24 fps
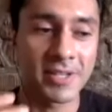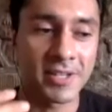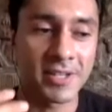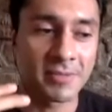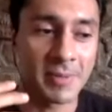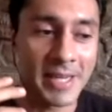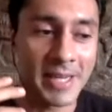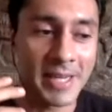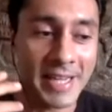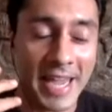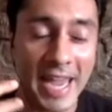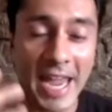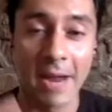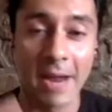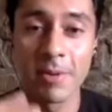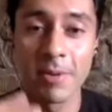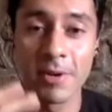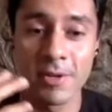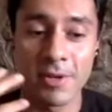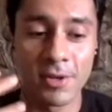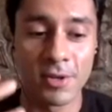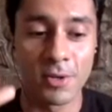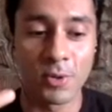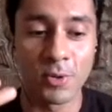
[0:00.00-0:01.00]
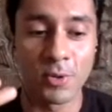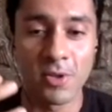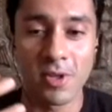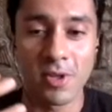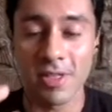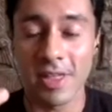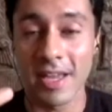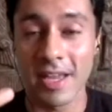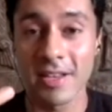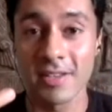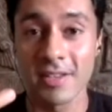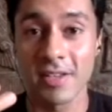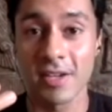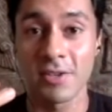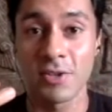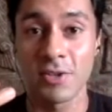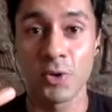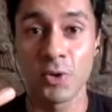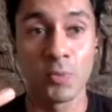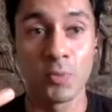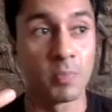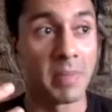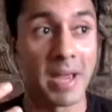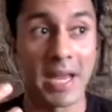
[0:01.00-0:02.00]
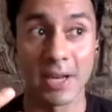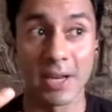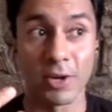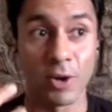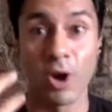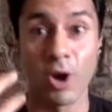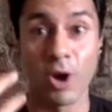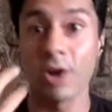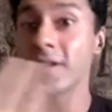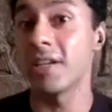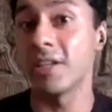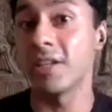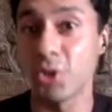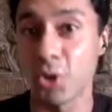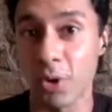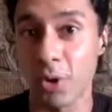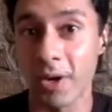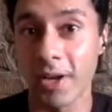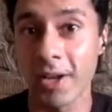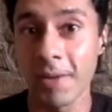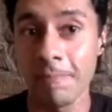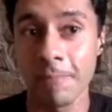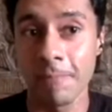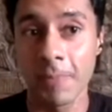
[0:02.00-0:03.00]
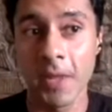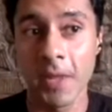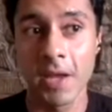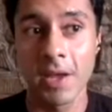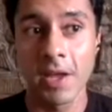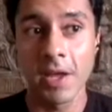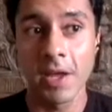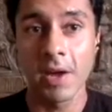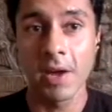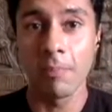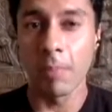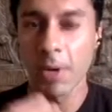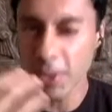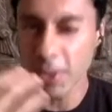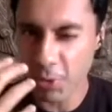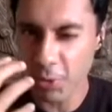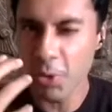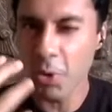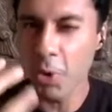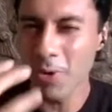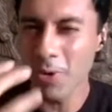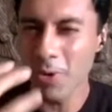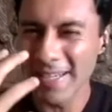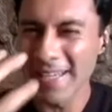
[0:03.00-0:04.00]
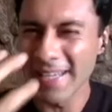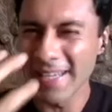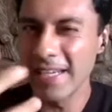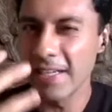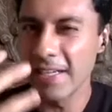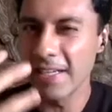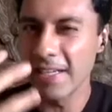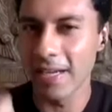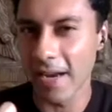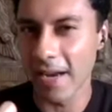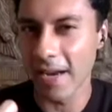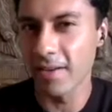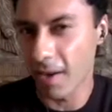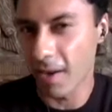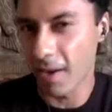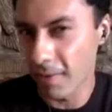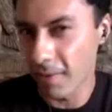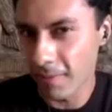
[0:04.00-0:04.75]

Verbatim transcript: being able to do the things that you may not enjoy, but you don't need to get done.